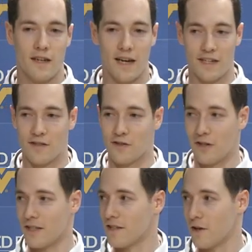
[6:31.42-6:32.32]
I can
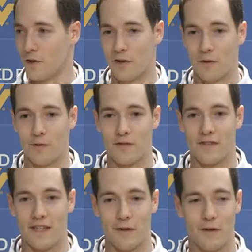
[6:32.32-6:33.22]
certainly tell you
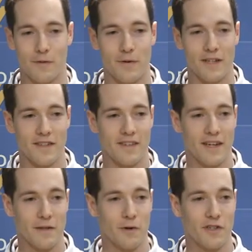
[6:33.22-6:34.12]
that it was pretty
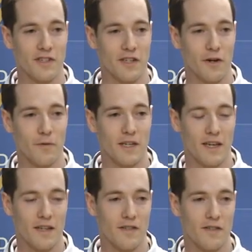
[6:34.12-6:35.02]
exciting watching it all
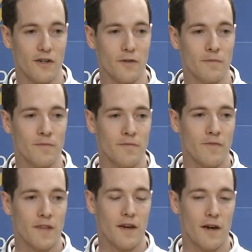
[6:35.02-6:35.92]
weekend. So,
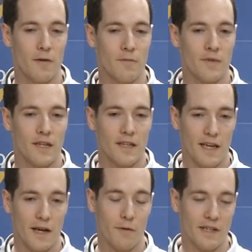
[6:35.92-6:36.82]

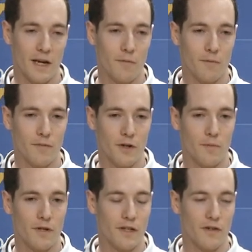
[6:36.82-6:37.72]
yeah, it went down, you know,
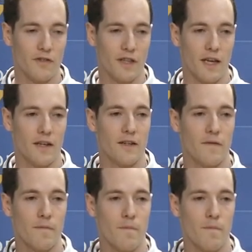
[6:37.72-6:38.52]
pretty close to the end.